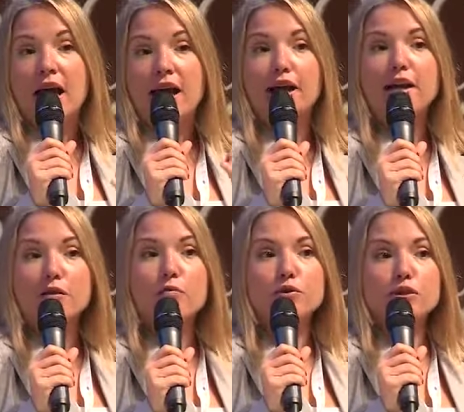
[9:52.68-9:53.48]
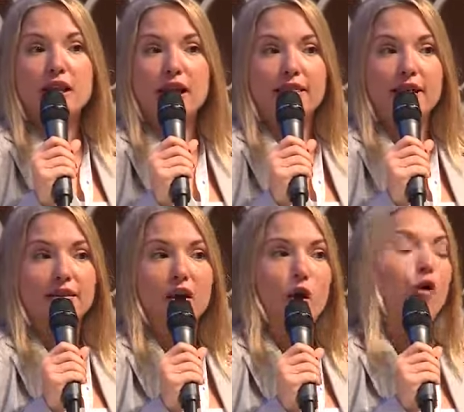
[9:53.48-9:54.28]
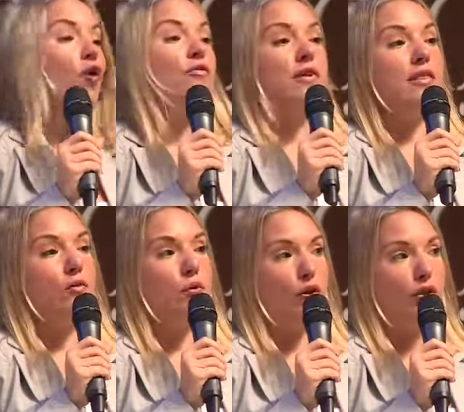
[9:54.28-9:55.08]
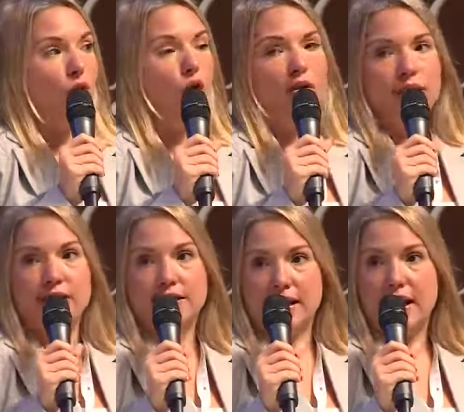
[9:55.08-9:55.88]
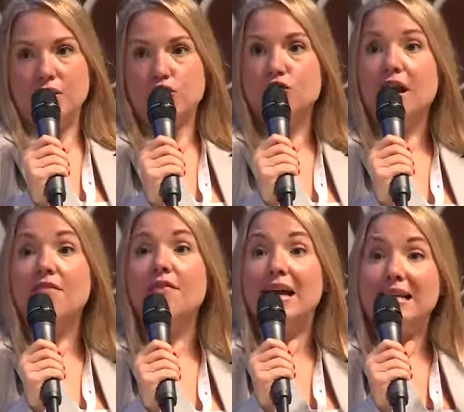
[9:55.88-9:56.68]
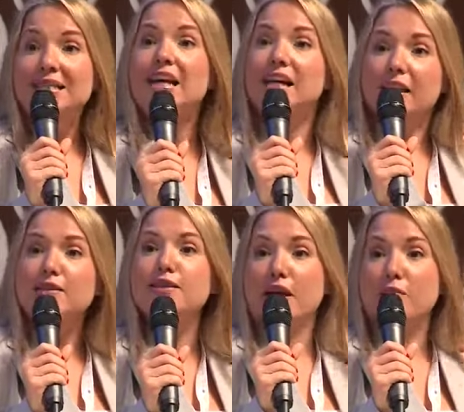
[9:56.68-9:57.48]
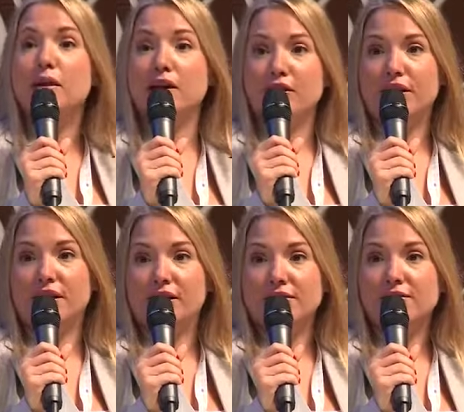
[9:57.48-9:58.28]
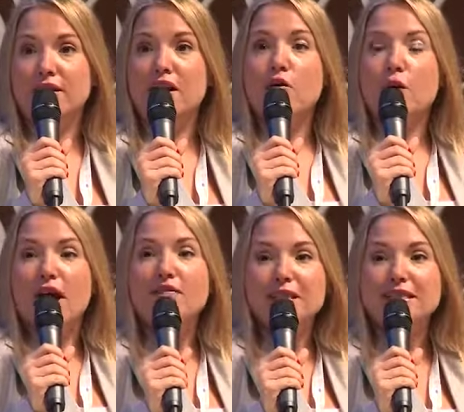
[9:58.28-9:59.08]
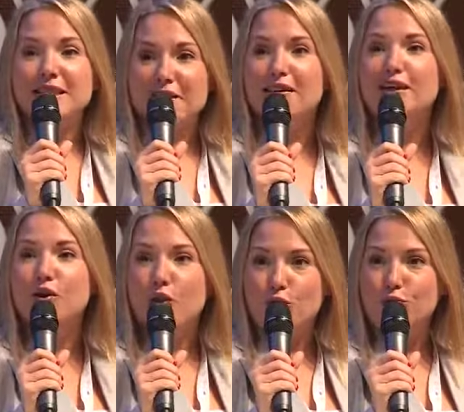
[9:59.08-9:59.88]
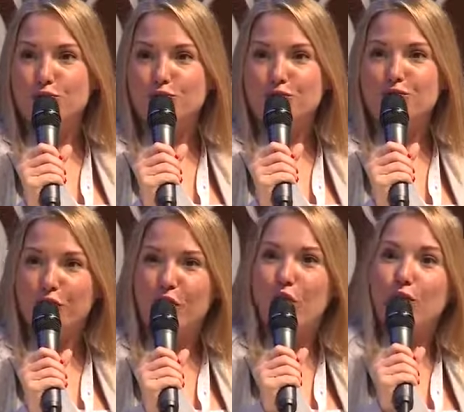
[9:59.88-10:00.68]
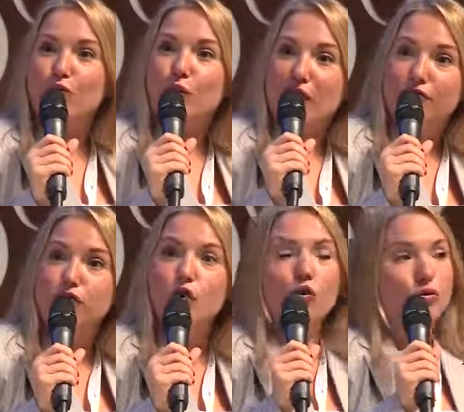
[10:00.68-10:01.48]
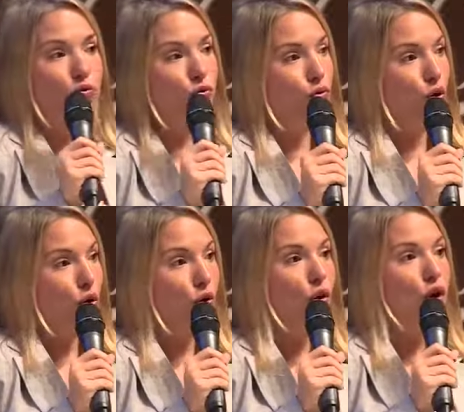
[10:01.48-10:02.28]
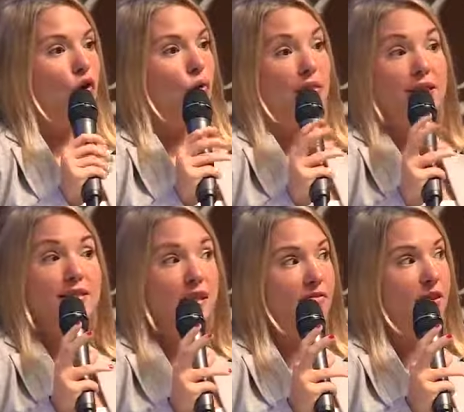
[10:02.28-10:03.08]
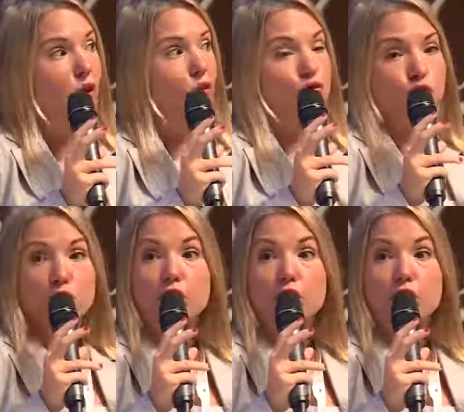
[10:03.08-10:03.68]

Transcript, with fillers: And I keep on saying that all over the world, all the destinations have exactly the same ingredients. We have the seven nodes, you know, it, we have do to do. With these seven nodes, we